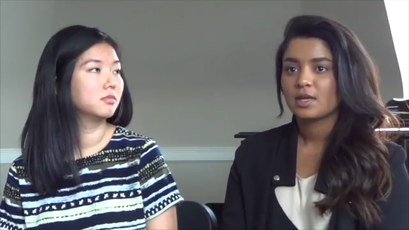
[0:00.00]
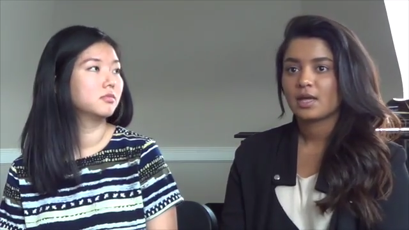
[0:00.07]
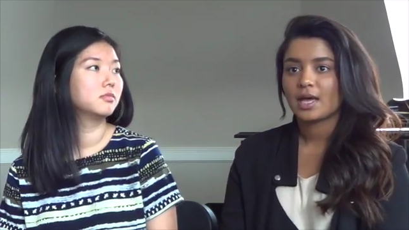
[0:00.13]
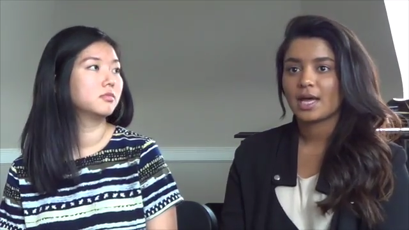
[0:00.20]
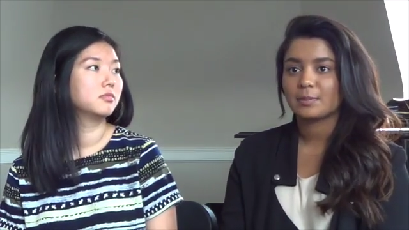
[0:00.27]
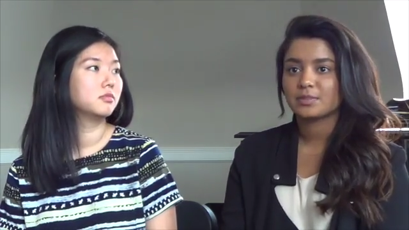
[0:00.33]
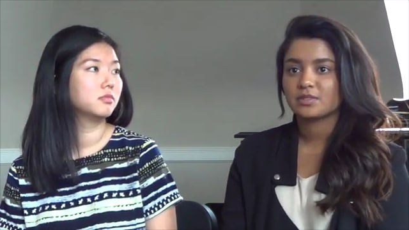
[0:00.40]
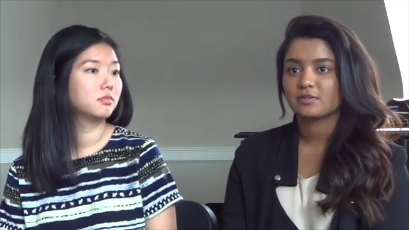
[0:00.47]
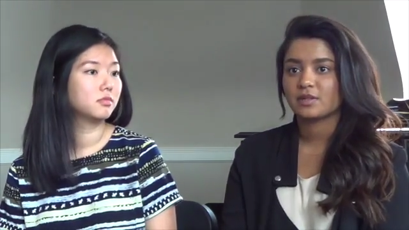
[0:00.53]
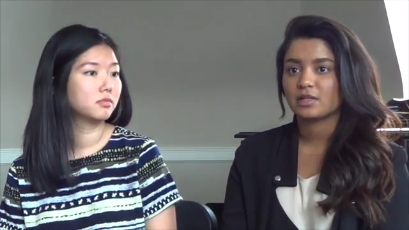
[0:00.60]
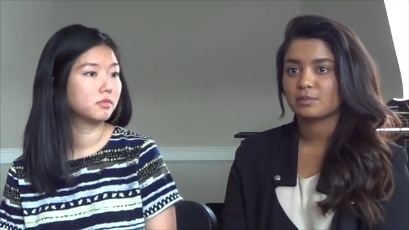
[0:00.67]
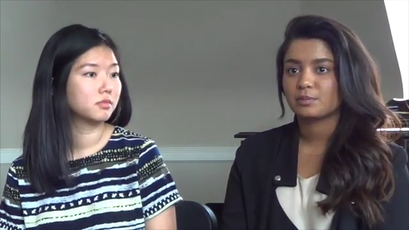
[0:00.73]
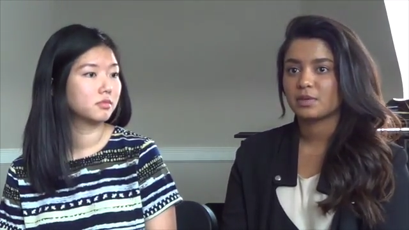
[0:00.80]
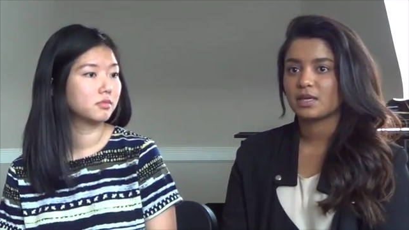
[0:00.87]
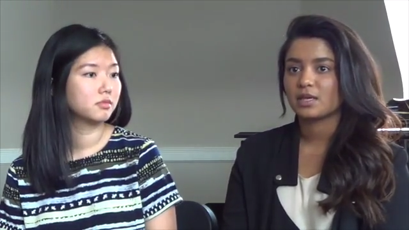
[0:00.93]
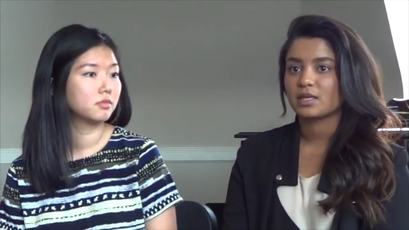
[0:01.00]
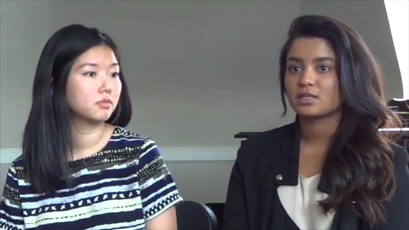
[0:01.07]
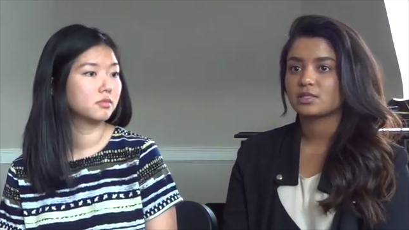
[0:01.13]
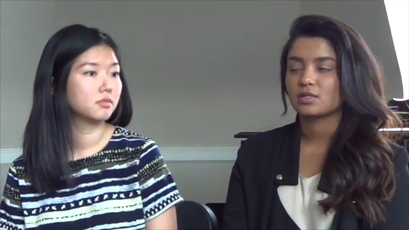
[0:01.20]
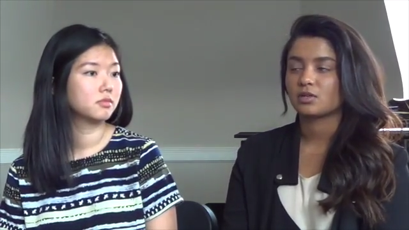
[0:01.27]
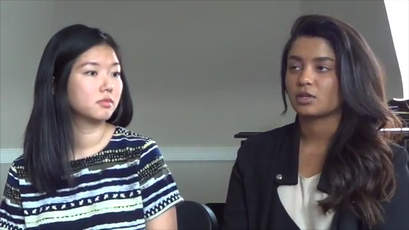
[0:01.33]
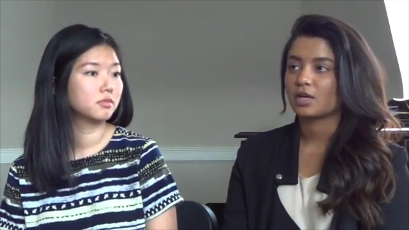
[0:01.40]
Speaker 1: app
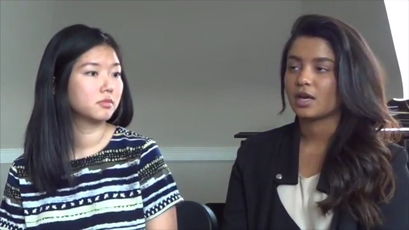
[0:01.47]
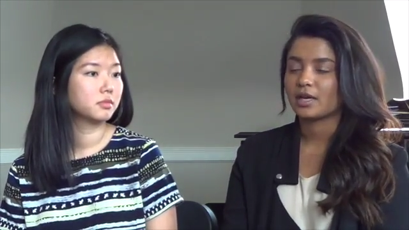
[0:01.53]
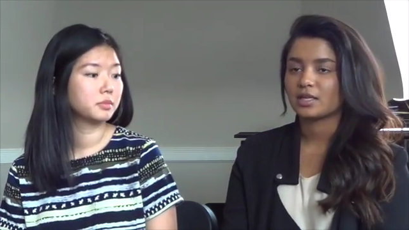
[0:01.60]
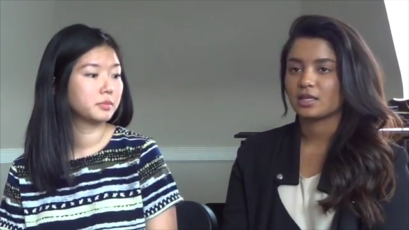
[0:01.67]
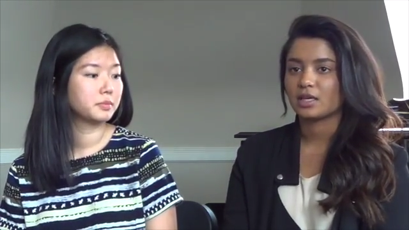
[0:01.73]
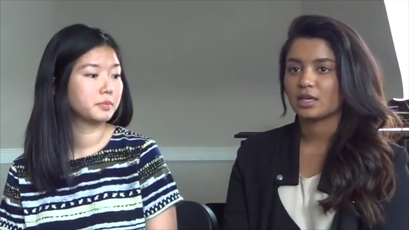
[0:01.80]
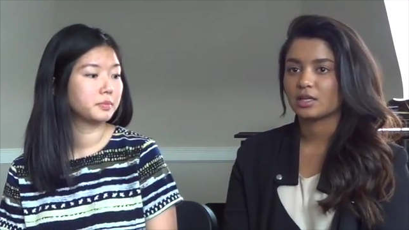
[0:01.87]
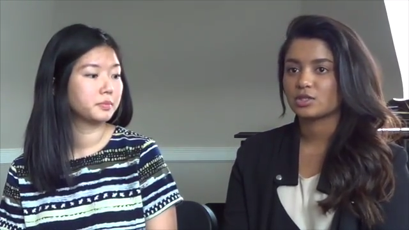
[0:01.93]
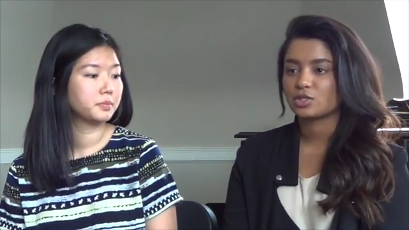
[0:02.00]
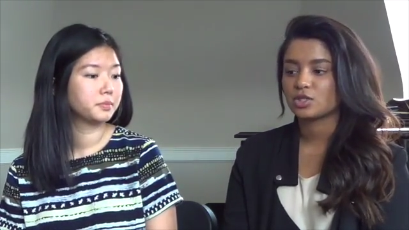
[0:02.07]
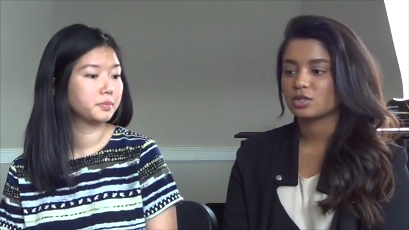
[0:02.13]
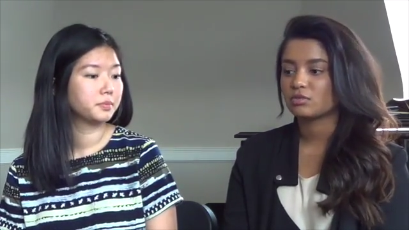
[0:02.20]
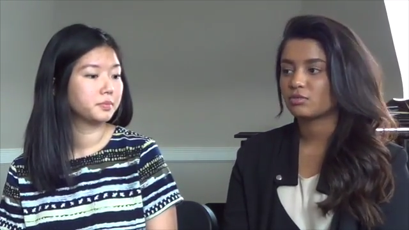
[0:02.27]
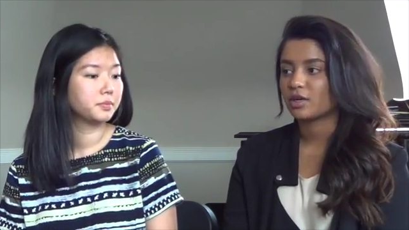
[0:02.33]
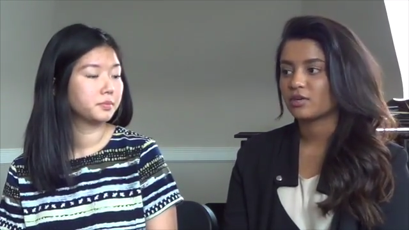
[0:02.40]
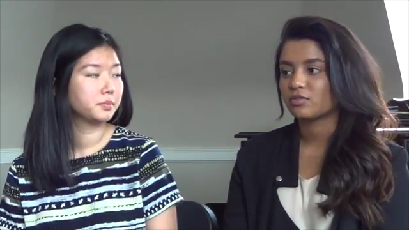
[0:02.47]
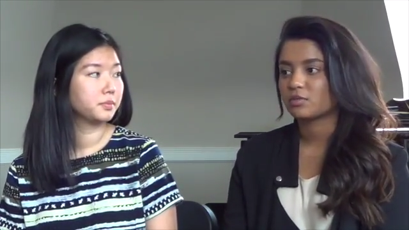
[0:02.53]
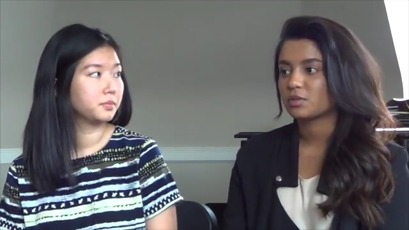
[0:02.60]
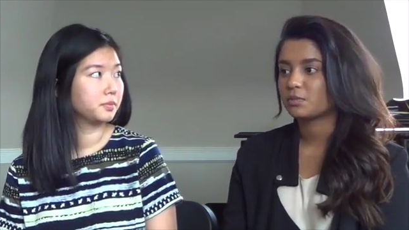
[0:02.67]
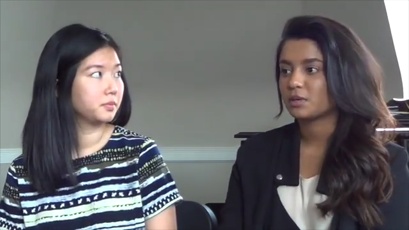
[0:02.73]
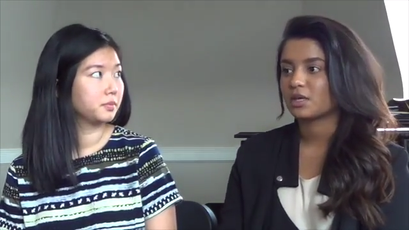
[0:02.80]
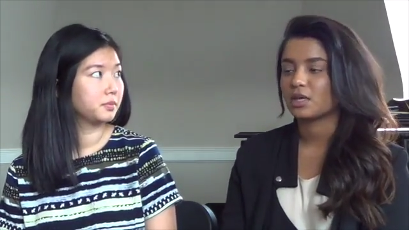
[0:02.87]
development or ideation right from
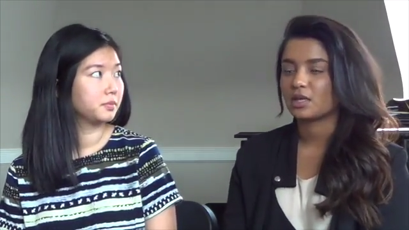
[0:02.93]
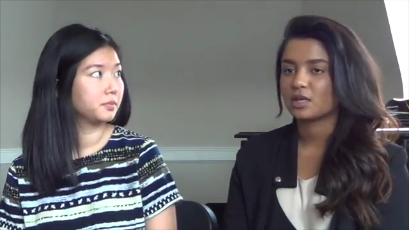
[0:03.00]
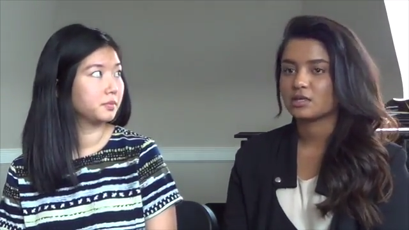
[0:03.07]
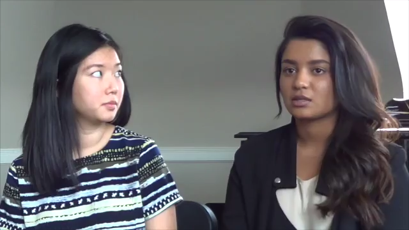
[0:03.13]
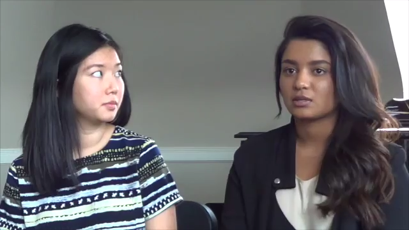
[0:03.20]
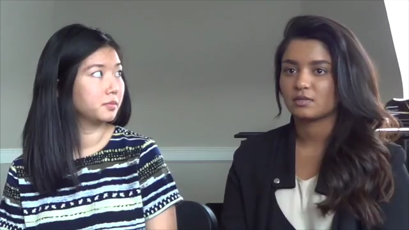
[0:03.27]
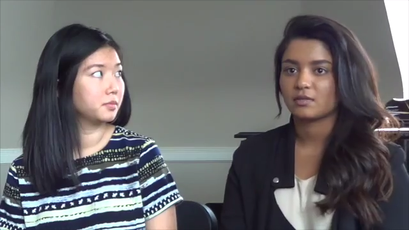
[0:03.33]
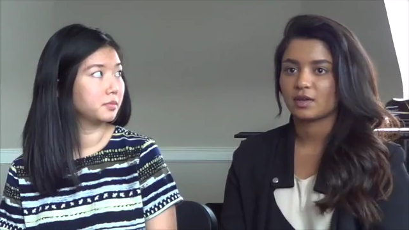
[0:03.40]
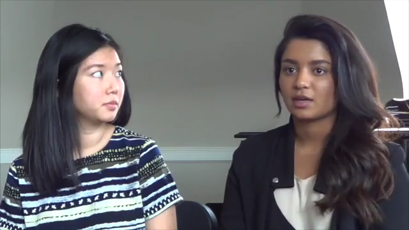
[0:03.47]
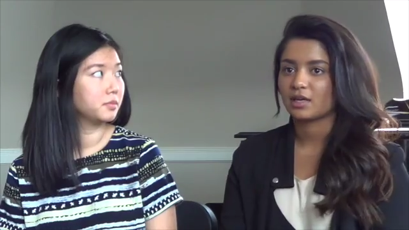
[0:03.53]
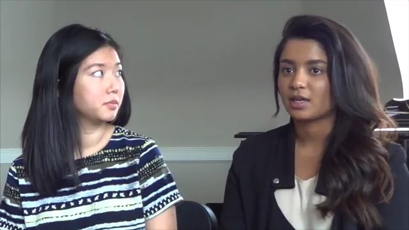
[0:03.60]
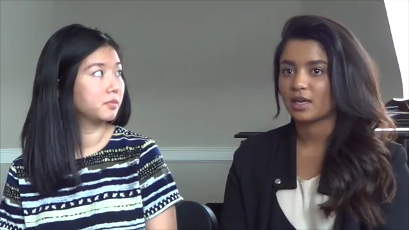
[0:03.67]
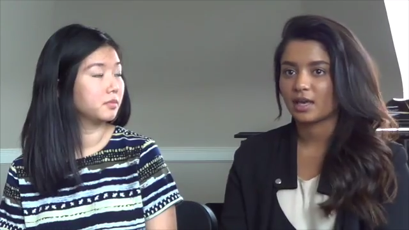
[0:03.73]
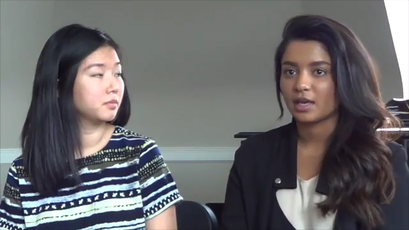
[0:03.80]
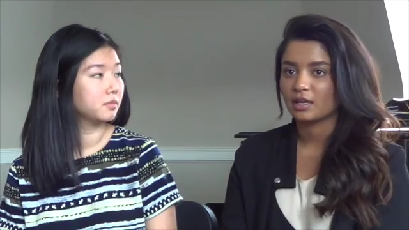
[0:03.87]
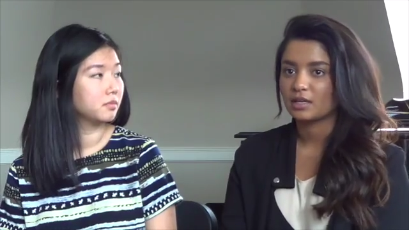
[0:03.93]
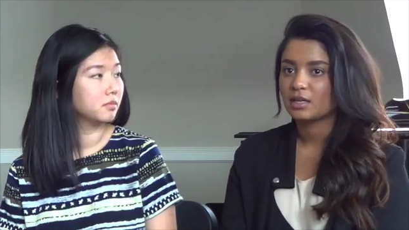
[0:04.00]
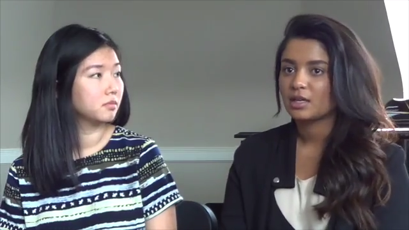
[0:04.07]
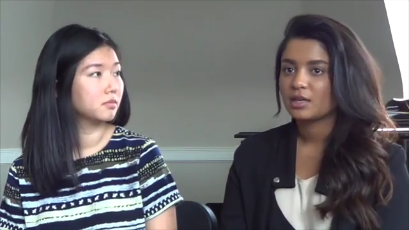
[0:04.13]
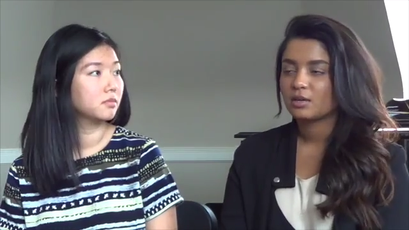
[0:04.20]
the beginning to the very end.